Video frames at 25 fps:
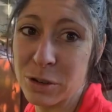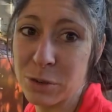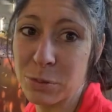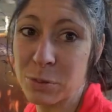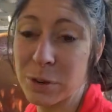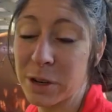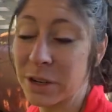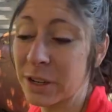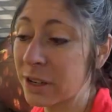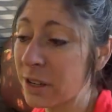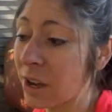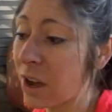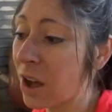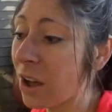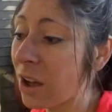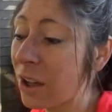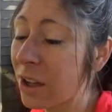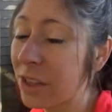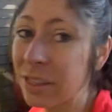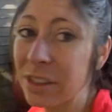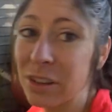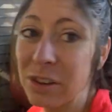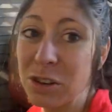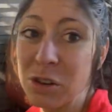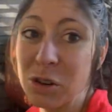work
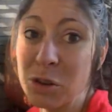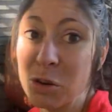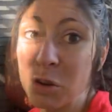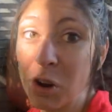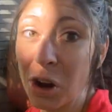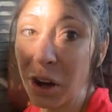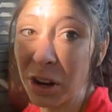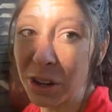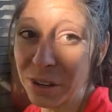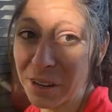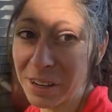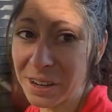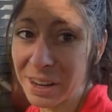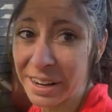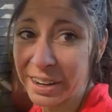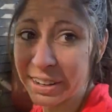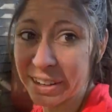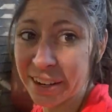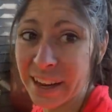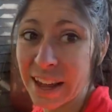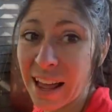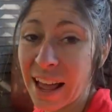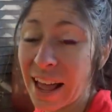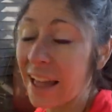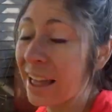on the new garden
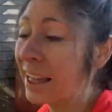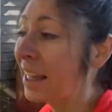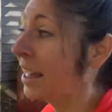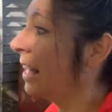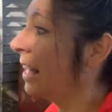area,